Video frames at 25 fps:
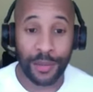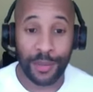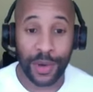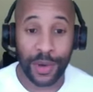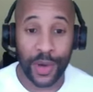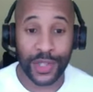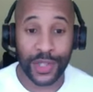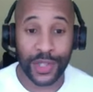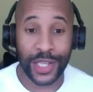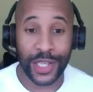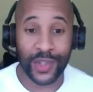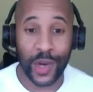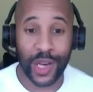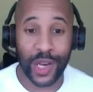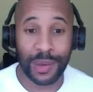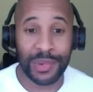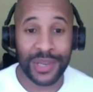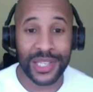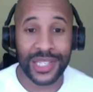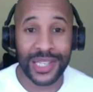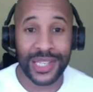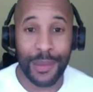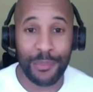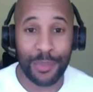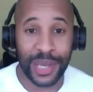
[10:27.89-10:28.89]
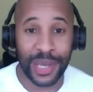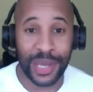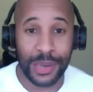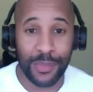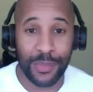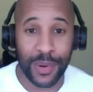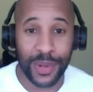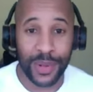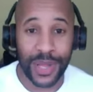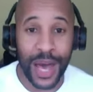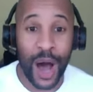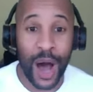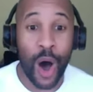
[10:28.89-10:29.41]
because there's going to be some
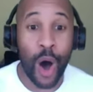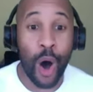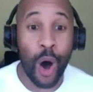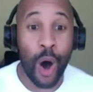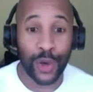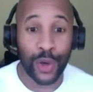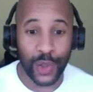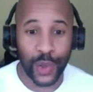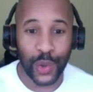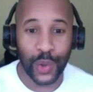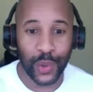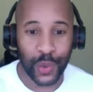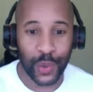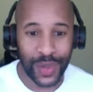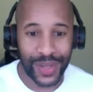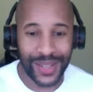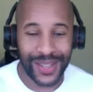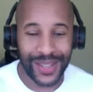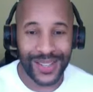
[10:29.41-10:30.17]
people that are you.